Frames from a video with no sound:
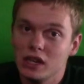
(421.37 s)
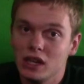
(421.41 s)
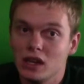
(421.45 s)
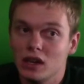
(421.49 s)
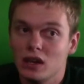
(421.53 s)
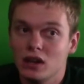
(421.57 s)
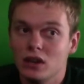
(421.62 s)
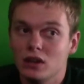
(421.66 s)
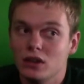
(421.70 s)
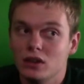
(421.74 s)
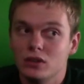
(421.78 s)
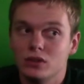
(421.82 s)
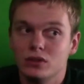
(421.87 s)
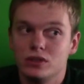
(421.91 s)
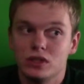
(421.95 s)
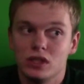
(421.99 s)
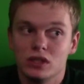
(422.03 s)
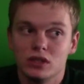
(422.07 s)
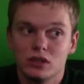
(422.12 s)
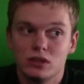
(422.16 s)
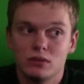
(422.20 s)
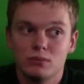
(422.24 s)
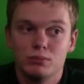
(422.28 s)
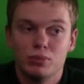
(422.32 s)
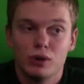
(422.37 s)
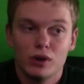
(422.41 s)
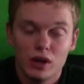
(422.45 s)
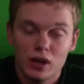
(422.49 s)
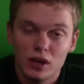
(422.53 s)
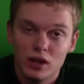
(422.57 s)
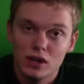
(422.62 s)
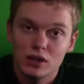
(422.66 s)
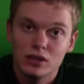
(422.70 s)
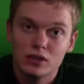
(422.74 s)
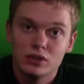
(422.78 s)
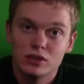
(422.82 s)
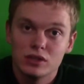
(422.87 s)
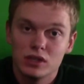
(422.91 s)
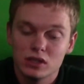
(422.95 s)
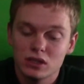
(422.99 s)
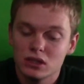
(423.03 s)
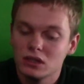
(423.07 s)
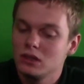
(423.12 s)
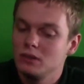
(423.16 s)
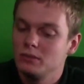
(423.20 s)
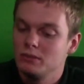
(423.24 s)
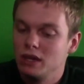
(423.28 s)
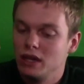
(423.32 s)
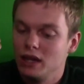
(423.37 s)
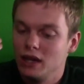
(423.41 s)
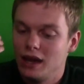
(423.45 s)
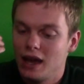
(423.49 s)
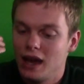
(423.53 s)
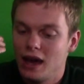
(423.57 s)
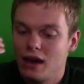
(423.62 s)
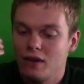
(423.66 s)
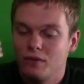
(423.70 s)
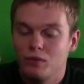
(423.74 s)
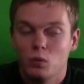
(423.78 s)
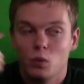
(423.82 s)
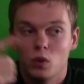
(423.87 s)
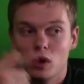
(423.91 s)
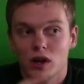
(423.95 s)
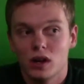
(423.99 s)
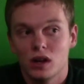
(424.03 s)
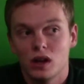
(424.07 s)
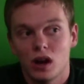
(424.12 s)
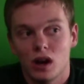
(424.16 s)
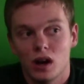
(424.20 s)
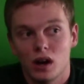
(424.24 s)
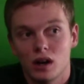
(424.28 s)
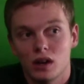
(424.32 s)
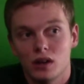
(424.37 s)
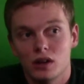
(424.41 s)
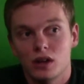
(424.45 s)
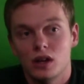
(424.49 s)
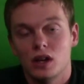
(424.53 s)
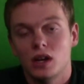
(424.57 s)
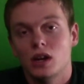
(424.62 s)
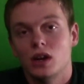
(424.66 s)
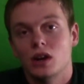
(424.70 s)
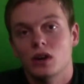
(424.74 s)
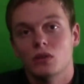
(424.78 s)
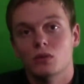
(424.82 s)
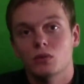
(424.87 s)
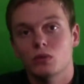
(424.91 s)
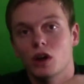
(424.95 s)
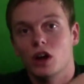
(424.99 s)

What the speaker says: using it in a new system, put it in your system and have one card